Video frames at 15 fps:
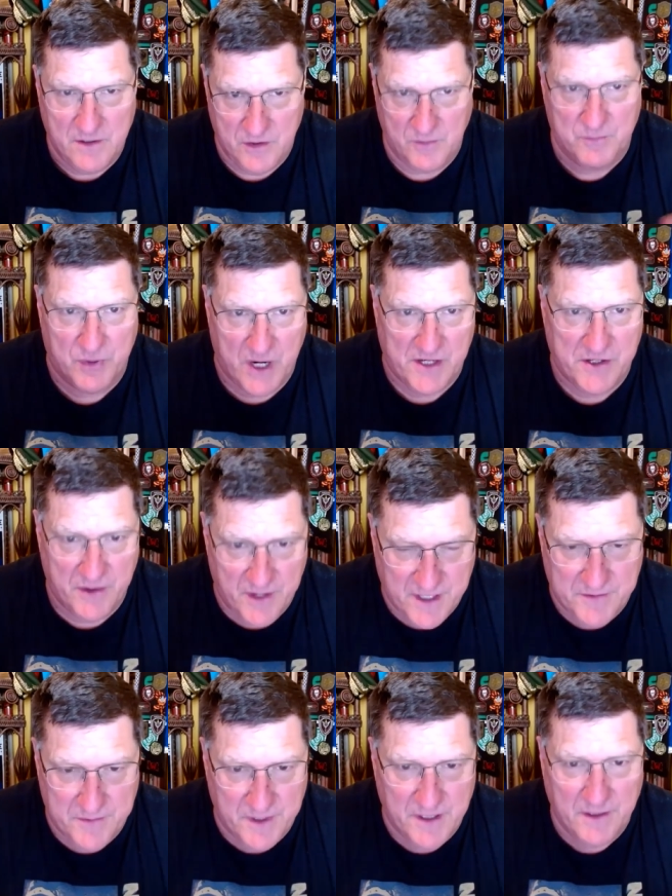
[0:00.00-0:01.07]
to pressure
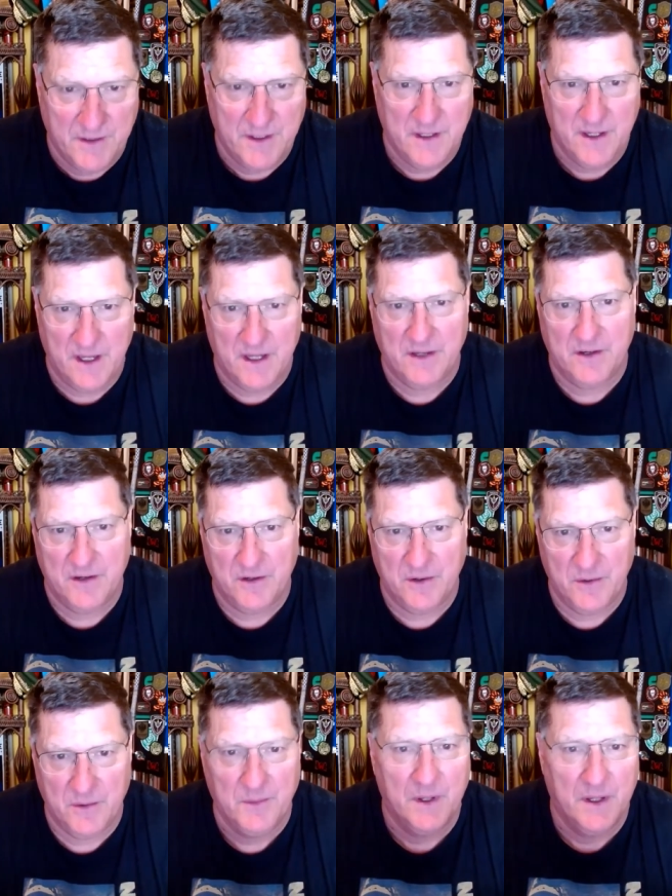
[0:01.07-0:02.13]
Israel
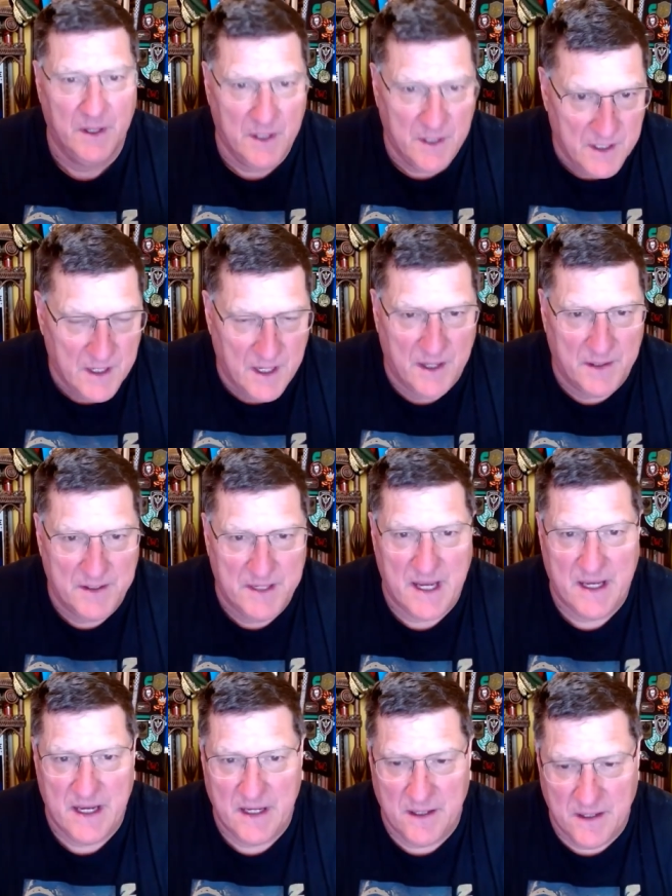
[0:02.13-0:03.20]
into uh,
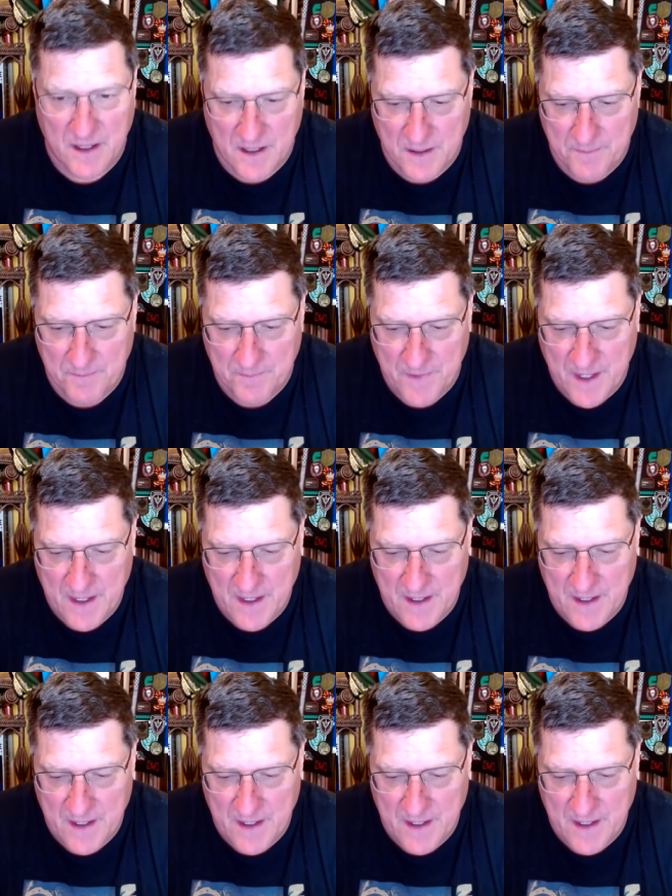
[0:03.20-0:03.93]
taking um,